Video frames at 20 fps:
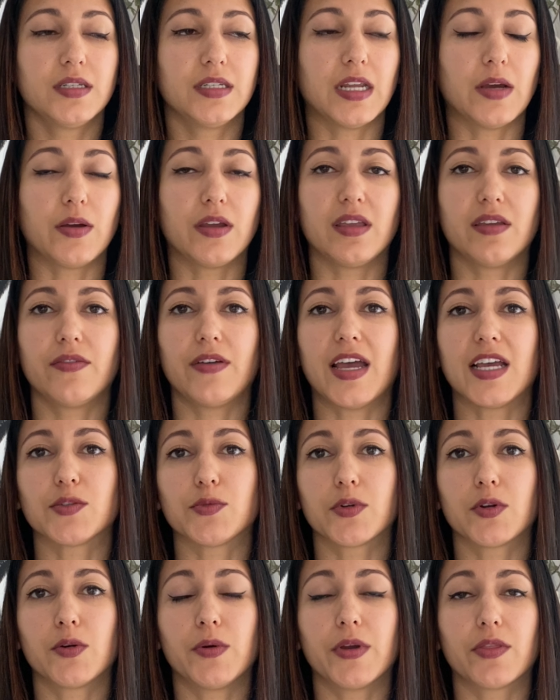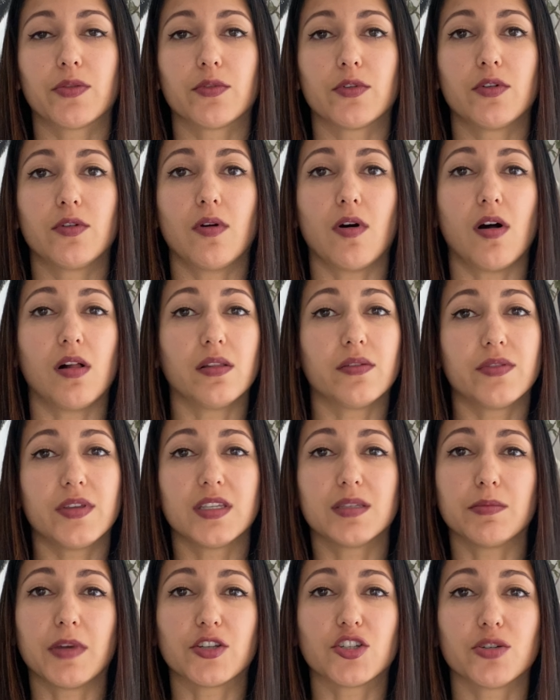Now, if as we're going through all of these
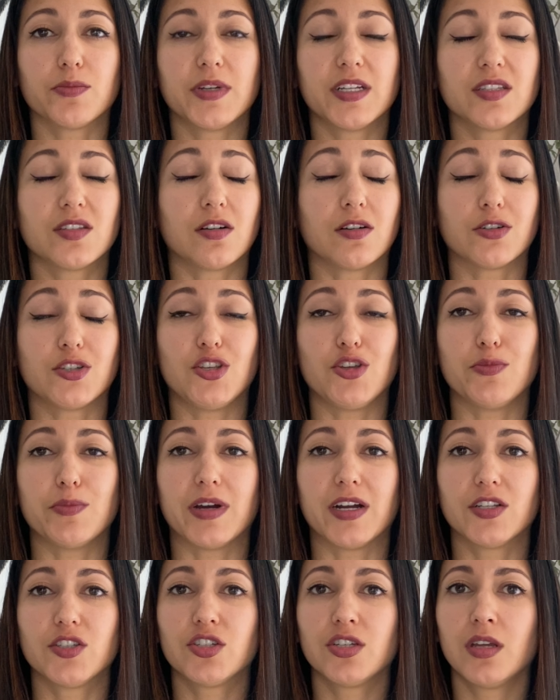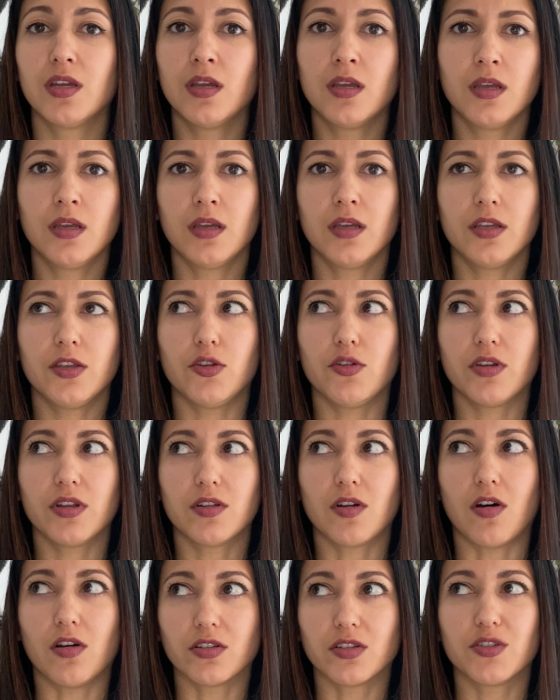measurements are too much, you can
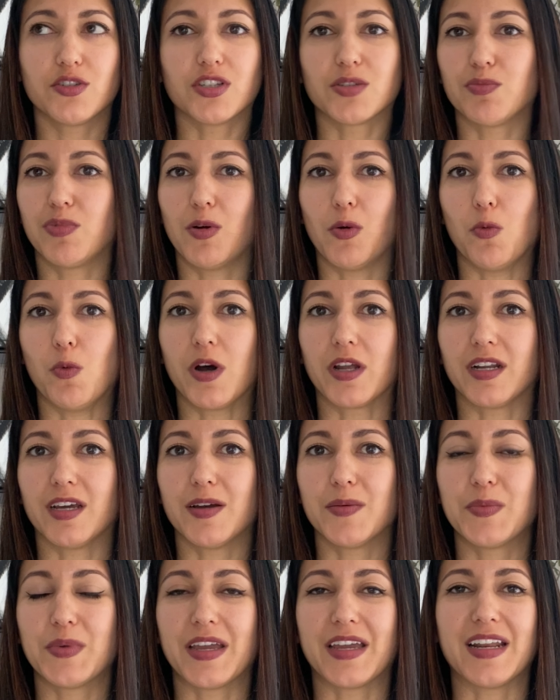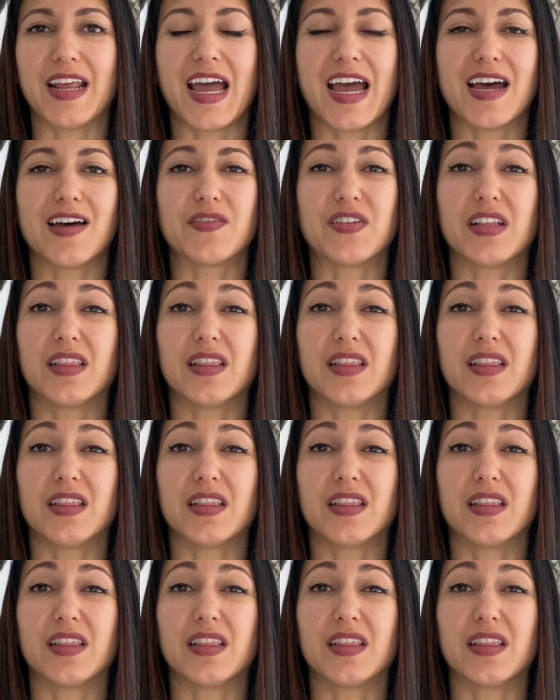also just put one up and have a